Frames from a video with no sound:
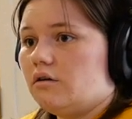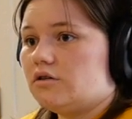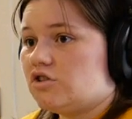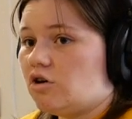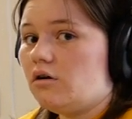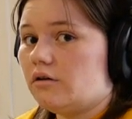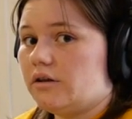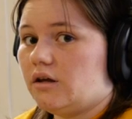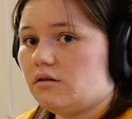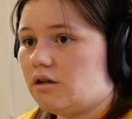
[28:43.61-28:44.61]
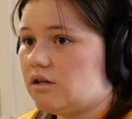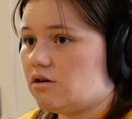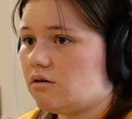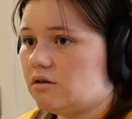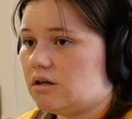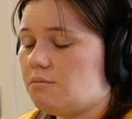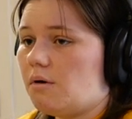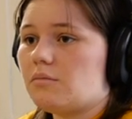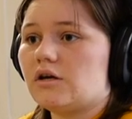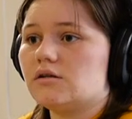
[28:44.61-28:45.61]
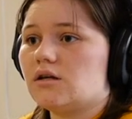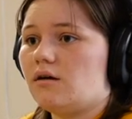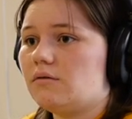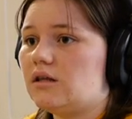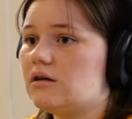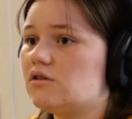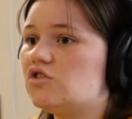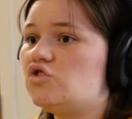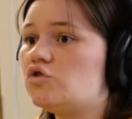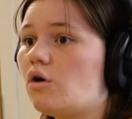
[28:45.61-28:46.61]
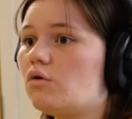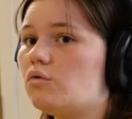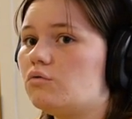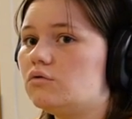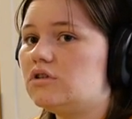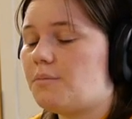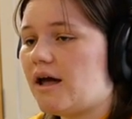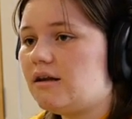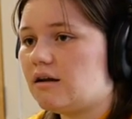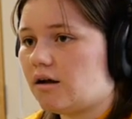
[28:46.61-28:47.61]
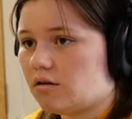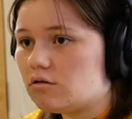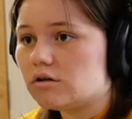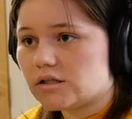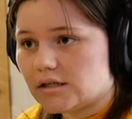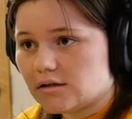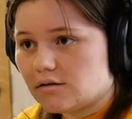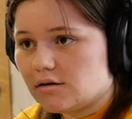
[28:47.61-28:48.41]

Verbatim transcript: struggle and they, they struggle to keep up because everything is so dependent on literacy